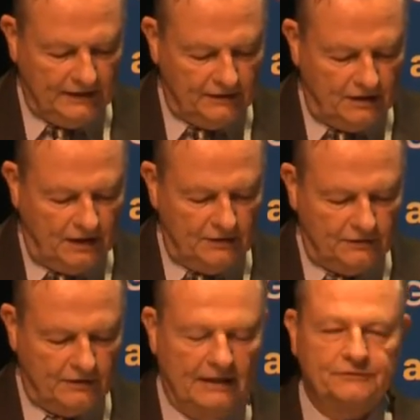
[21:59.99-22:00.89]
in
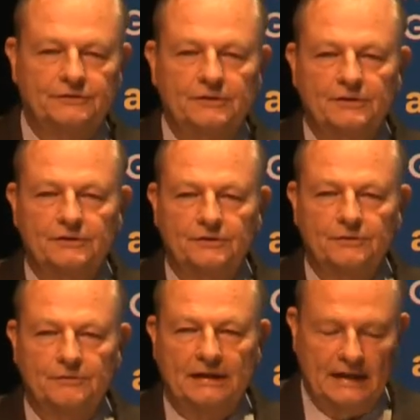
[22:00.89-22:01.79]
contrast to the
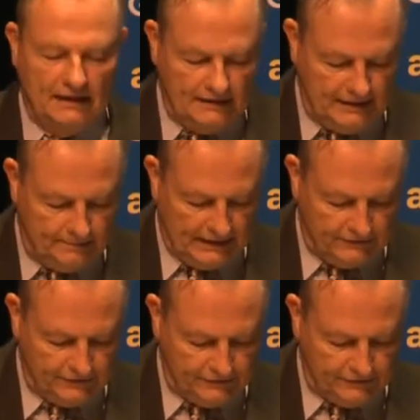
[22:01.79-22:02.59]
reality about you.